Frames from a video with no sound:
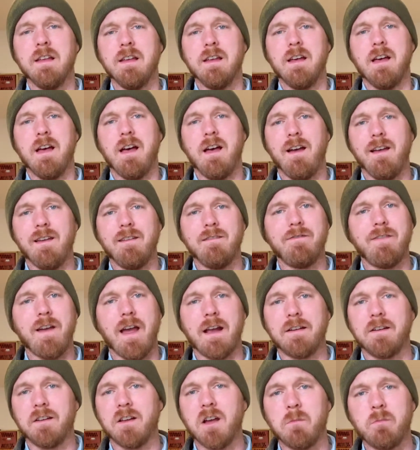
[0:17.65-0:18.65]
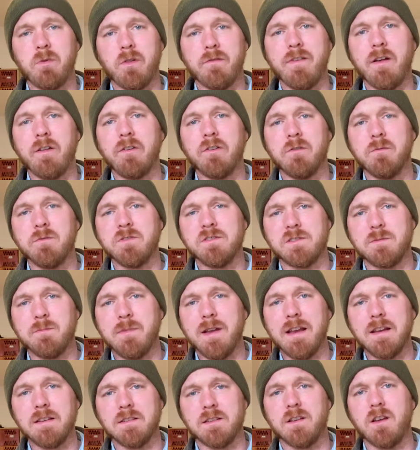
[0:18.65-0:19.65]
In fact, a couple of elders
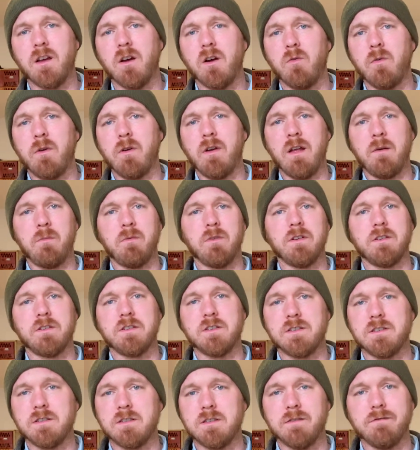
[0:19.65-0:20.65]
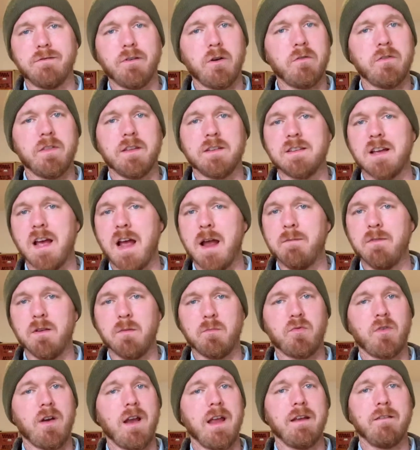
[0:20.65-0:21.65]
meetings ago, we were able to just devote the time to
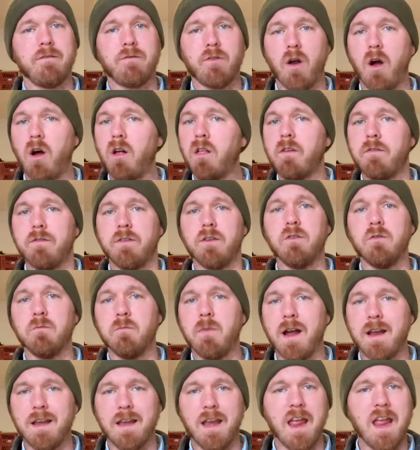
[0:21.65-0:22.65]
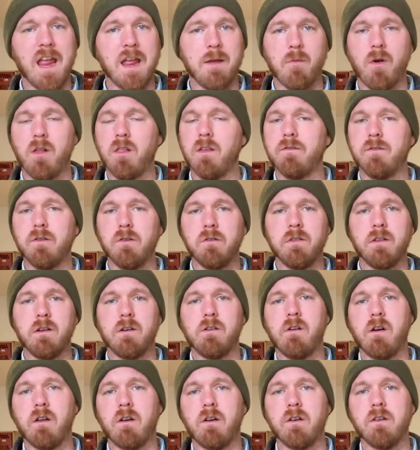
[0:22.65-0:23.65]
praying for all of you by name, all of you that
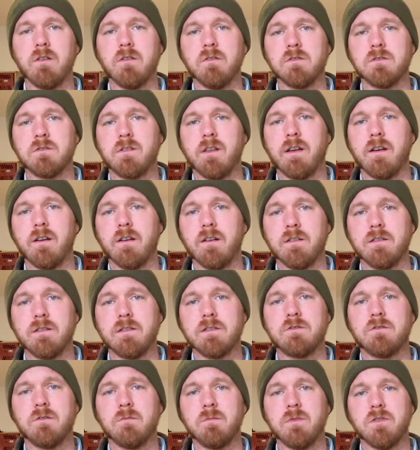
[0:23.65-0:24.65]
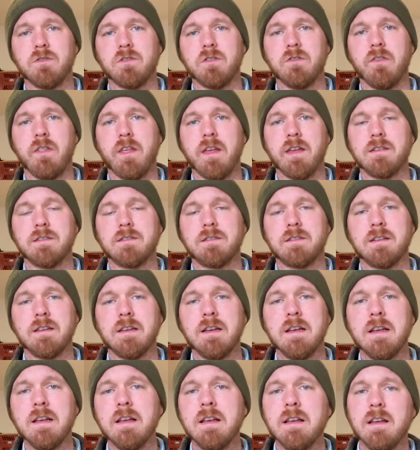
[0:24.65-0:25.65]
are on our newsletter distribution list.
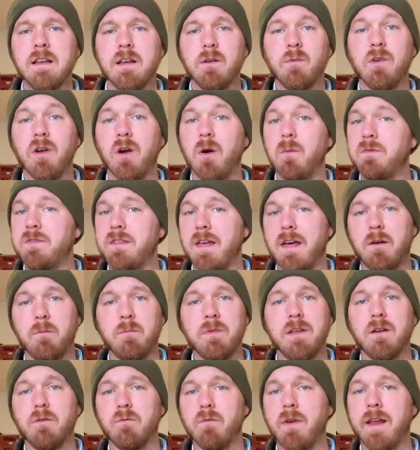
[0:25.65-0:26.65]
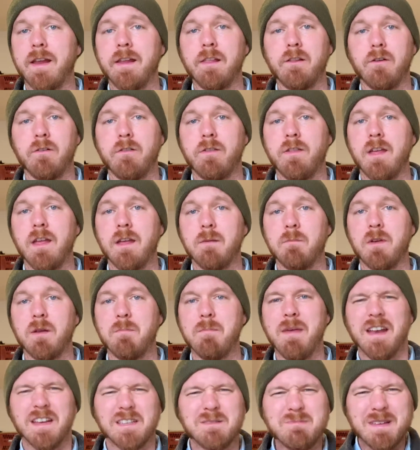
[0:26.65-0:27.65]
We hope that'll be a regular thing, but
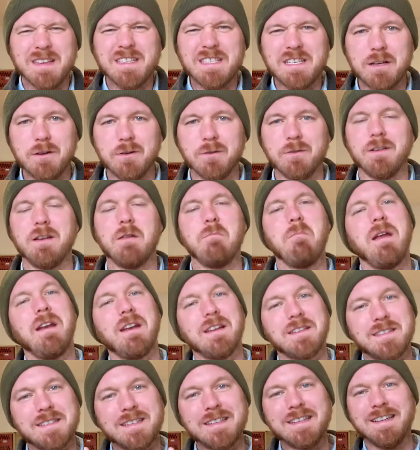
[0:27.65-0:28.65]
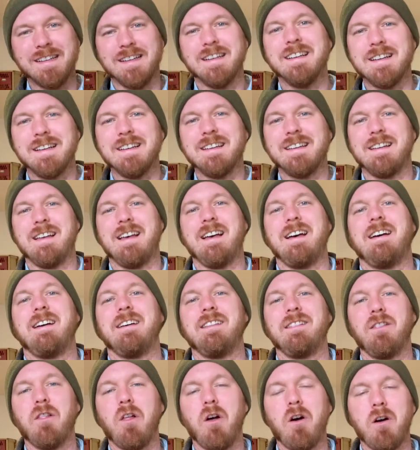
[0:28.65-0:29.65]
it made us miss you, and it made us
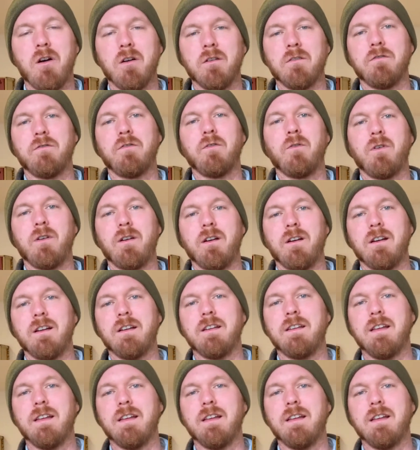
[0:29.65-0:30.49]
long for